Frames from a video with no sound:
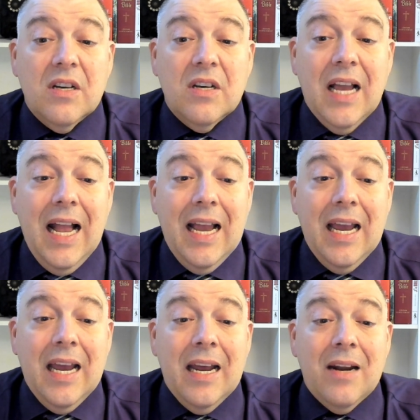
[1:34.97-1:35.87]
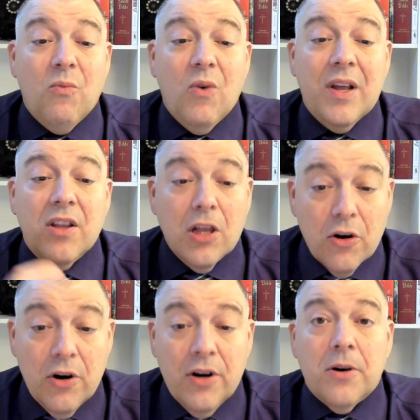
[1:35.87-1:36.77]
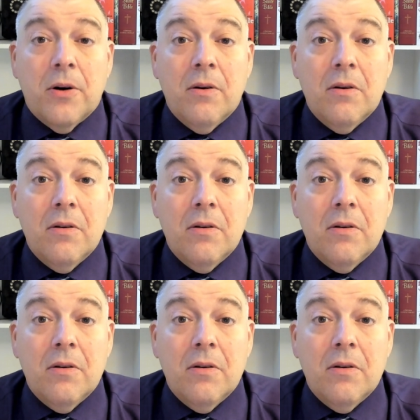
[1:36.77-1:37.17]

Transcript: And when the learner